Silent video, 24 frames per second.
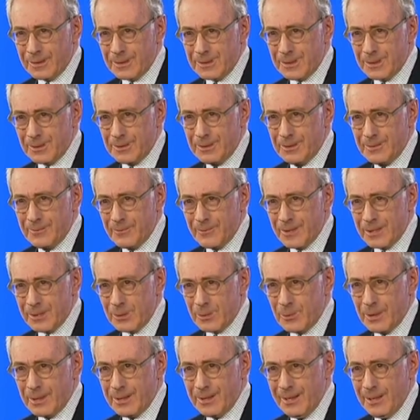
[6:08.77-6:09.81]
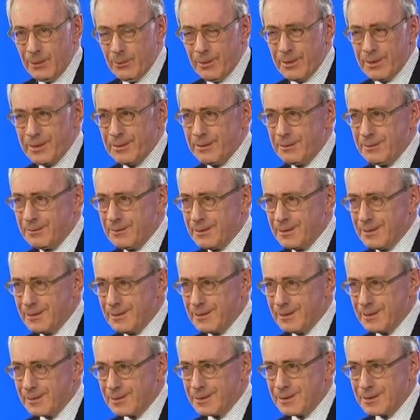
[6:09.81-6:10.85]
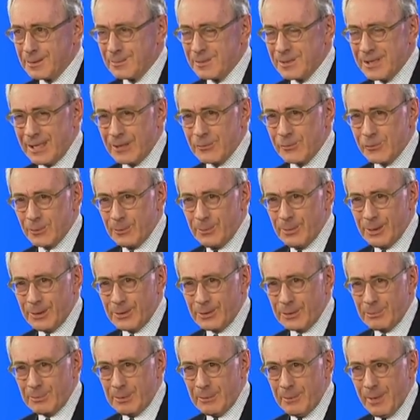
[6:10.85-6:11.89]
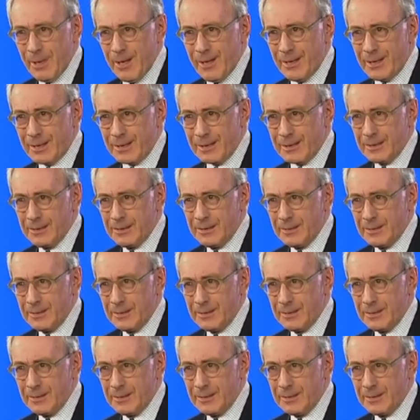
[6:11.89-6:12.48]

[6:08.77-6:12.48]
So it's quite a healthy and substantial burden to be bearing,